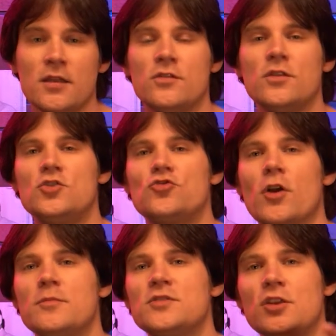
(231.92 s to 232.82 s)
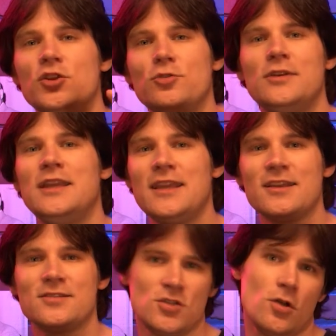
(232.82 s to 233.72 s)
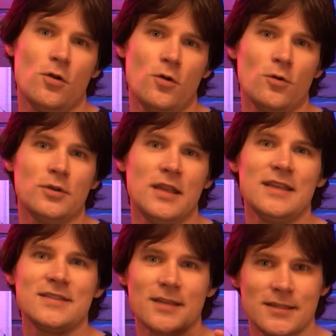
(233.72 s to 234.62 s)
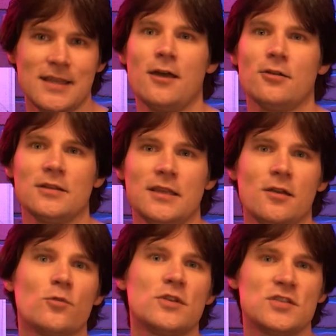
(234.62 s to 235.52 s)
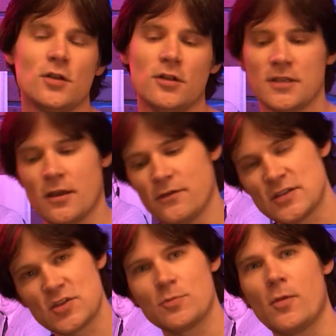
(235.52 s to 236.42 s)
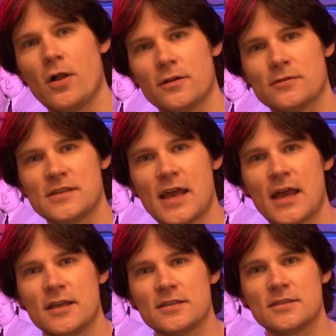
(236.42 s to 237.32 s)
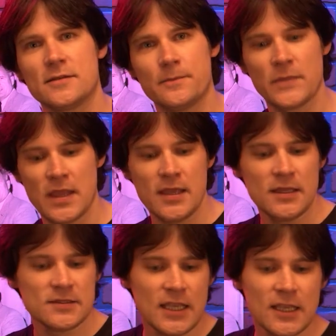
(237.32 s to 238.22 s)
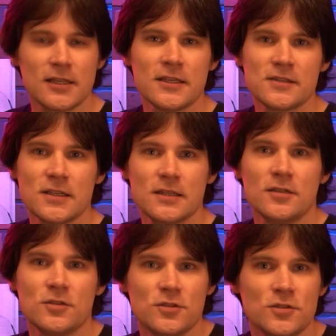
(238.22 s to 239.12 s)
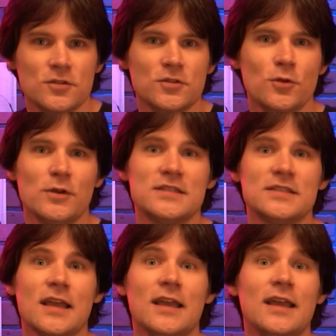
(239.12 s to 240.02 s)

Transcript: The drum's unique tone is undoubtedly a result of its smaller size. Take a listen to its